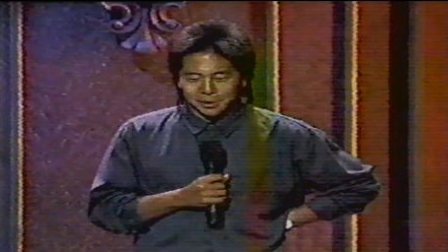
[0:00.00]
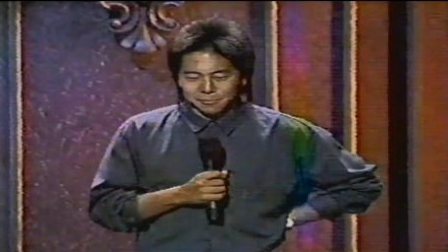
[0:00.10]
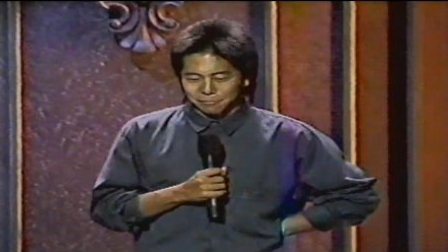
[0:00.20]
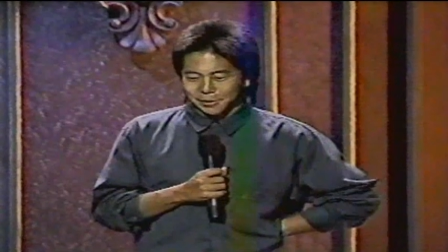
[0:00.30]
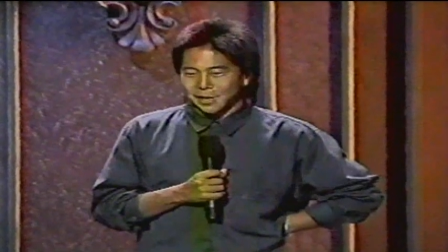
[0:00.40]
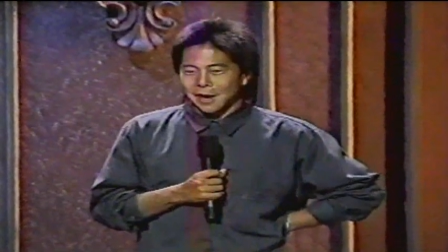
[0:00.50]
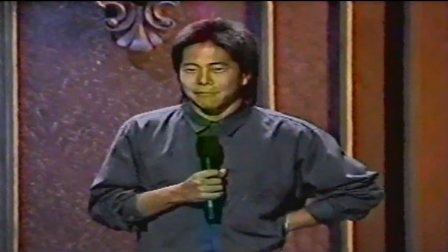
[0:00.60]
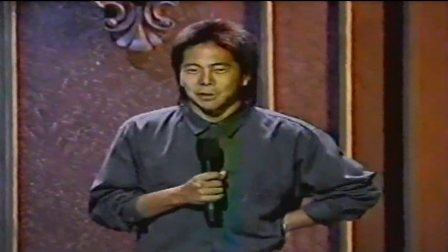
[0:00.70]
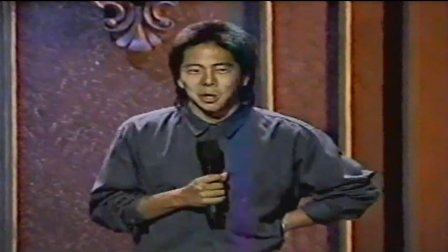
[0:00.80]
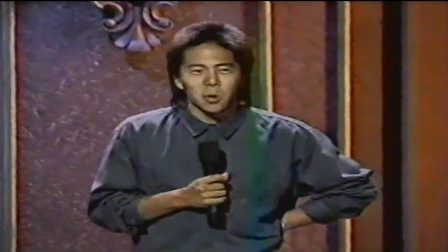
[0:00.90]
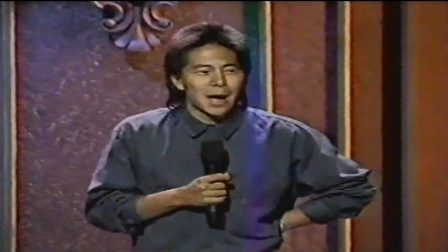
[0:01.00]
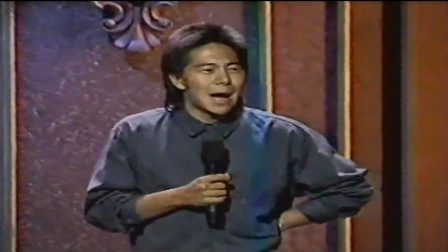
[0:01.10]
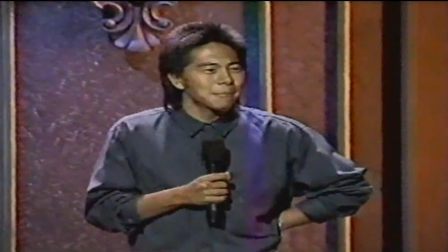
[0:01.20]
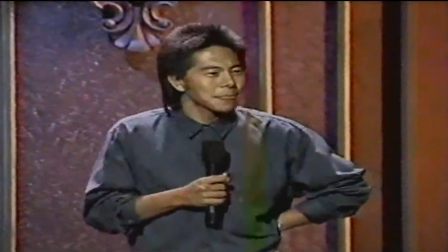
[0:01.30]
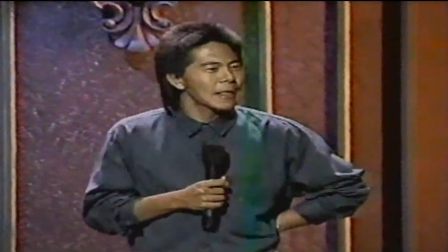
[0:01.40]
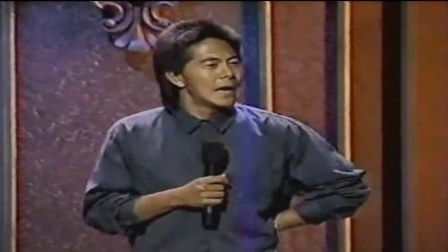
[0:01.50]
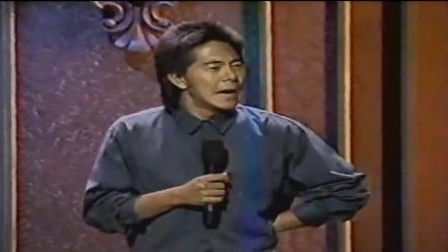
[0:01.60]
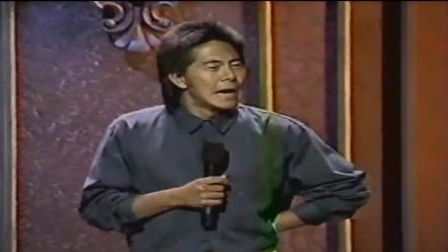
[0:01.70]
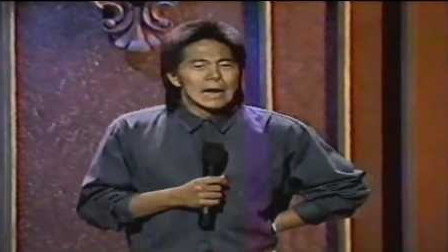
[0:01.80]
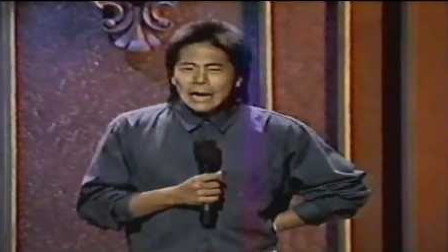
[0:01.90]
gonna freak you out for a little while.
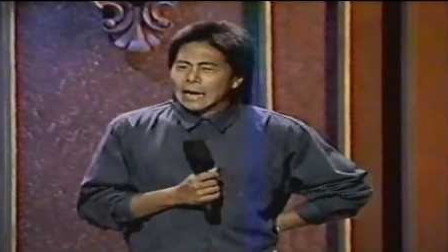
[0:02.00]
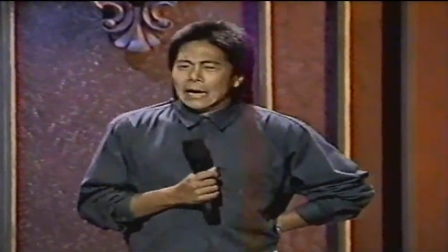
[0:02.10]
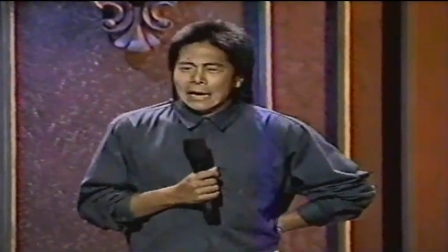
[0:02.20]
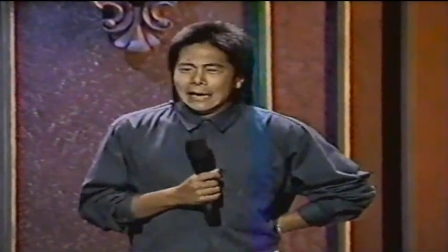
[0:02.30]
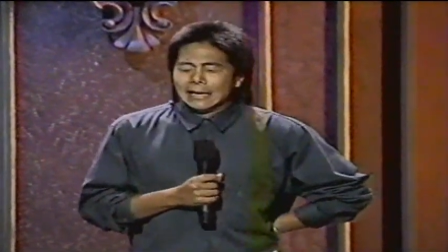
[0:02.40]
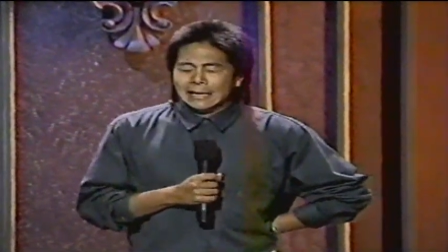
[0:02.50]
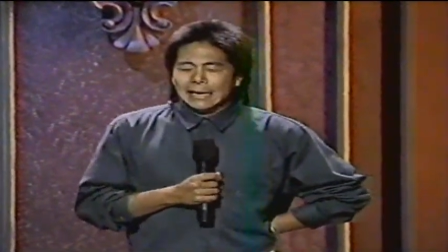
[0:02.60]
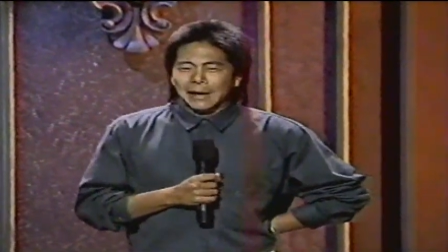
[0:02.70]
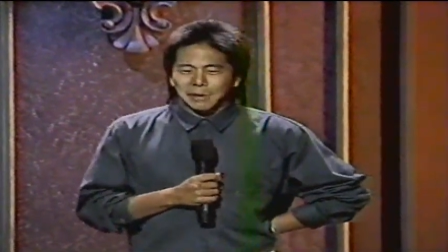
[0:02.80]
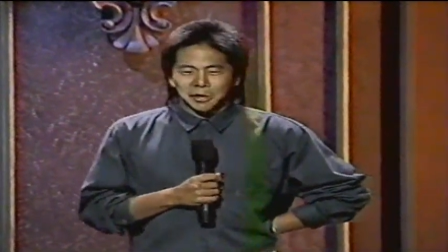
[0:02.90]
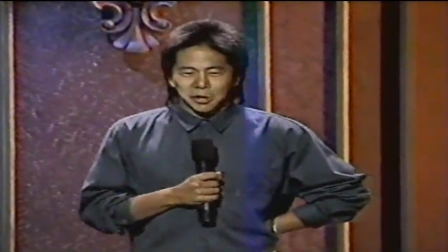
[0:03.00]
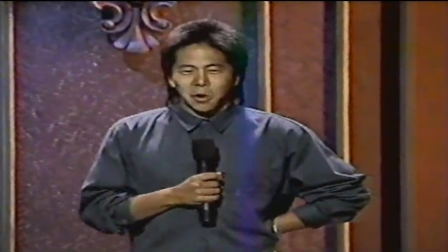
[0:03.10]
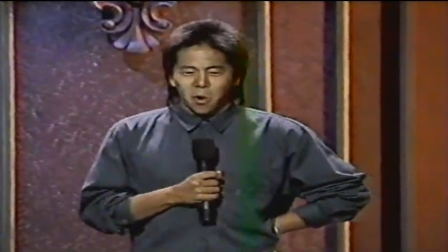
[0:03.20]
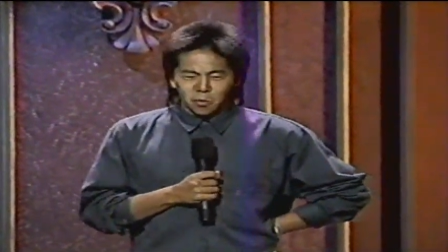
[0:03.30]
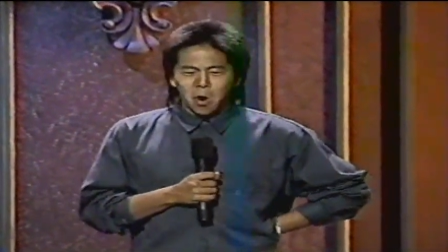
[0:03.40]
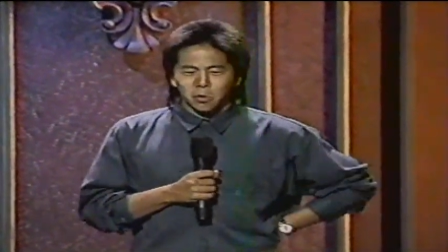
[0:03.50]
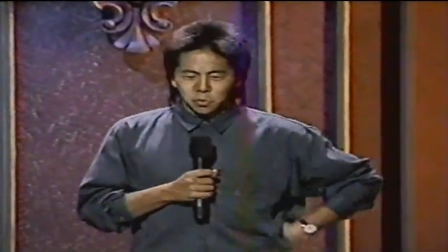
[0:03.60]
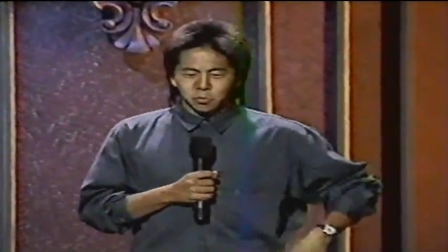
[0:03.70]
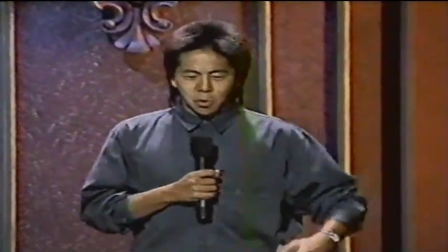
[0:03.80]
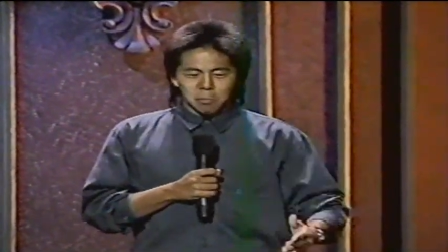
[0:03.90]
And I'm not gonna go, "Hello,
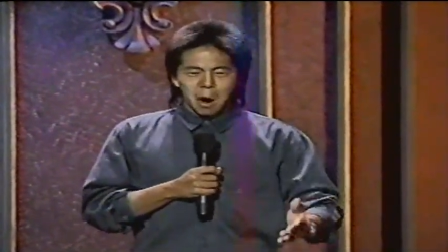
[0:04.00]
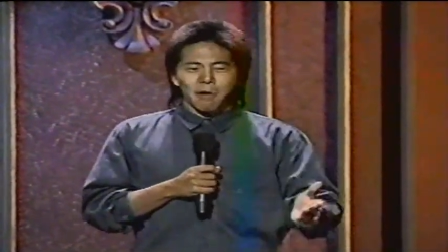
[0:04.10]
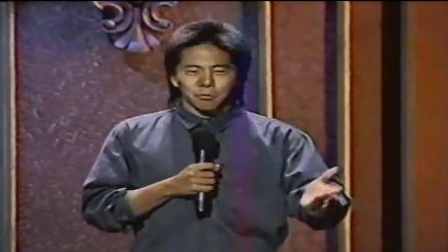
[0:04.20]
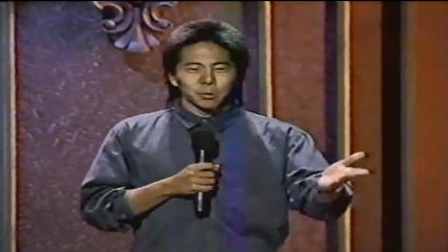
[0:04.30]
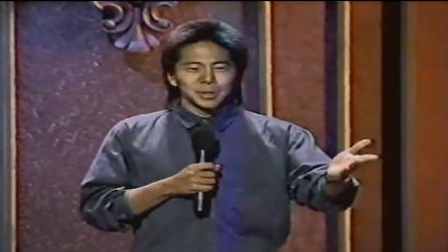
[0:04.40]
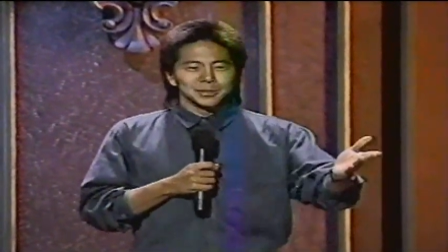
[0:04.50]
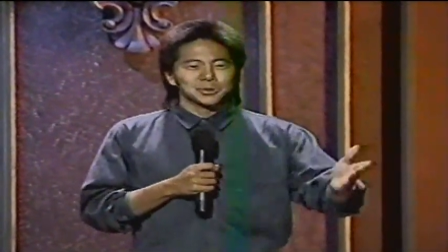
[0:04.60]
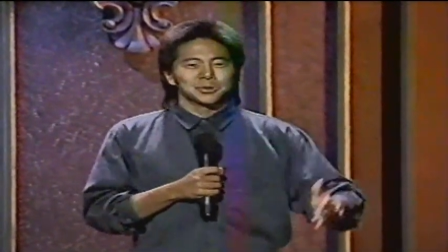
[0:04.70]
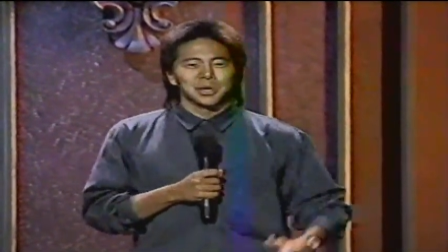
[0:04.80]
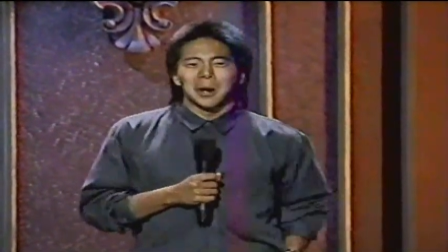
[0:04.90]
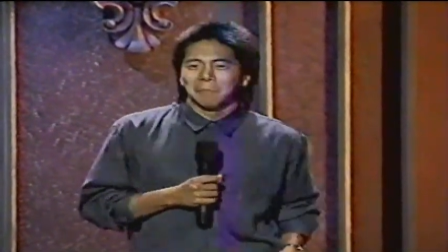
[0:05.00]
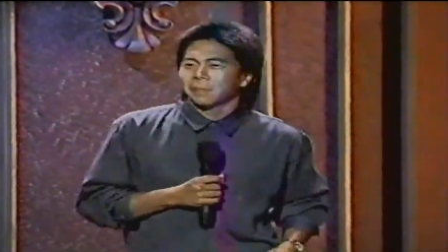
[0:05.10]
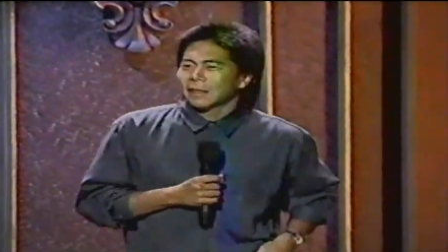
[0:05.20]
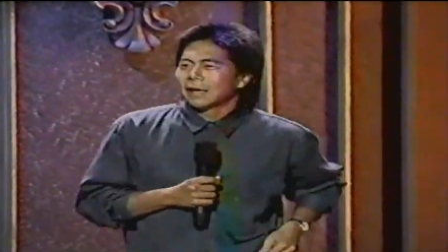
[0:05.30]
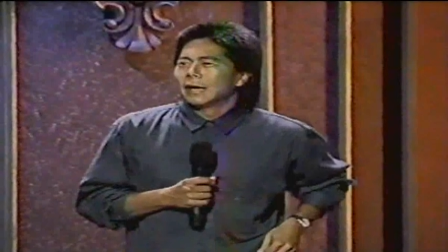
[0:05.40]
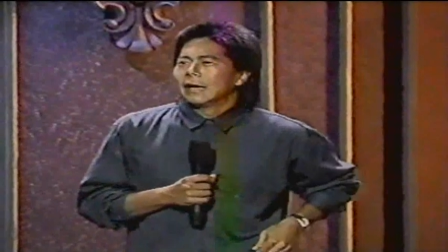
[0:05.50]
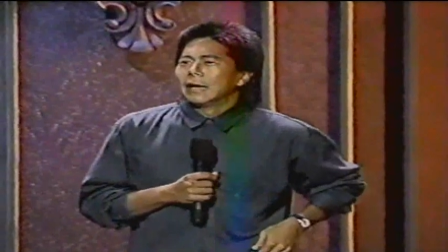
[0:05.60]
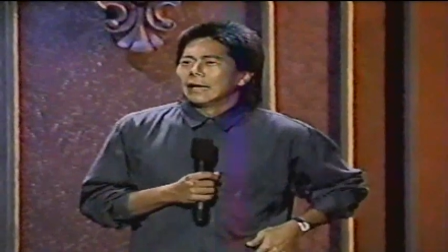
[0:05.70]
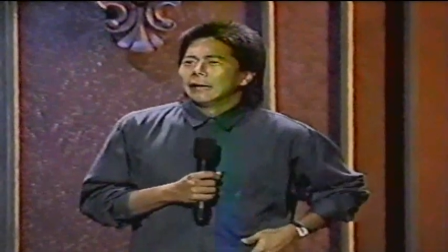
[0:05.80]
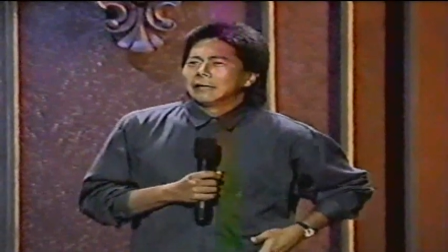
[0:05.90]
you Rook Marvelous." You
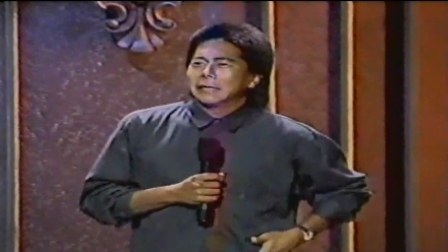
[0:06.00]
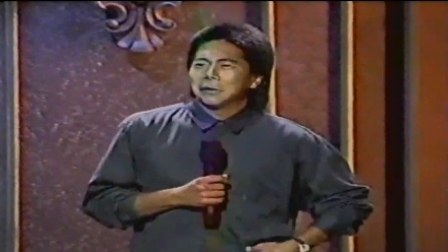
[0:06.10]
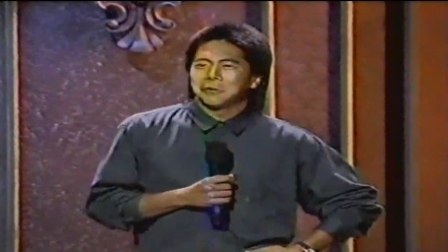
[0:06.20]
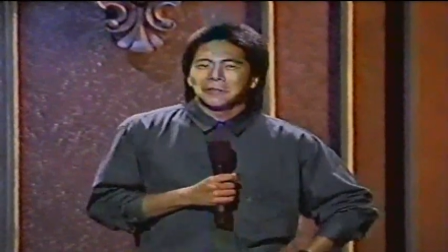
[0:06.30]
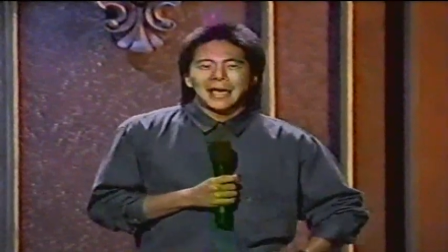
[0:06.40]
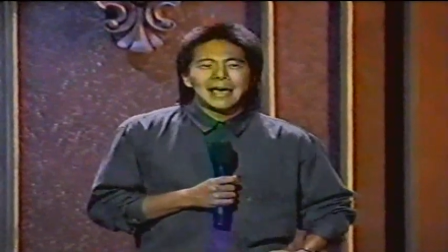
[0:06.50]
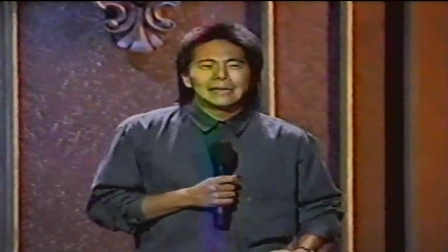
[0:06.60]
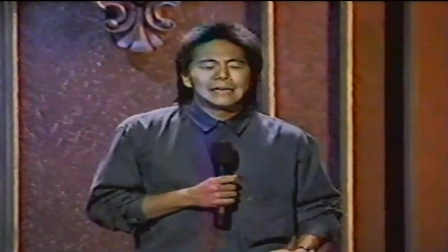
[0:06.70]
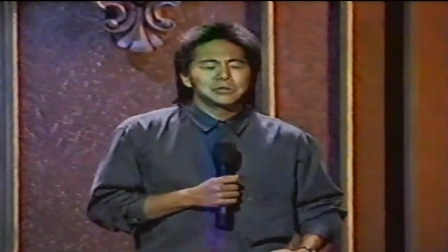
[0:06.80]
know that.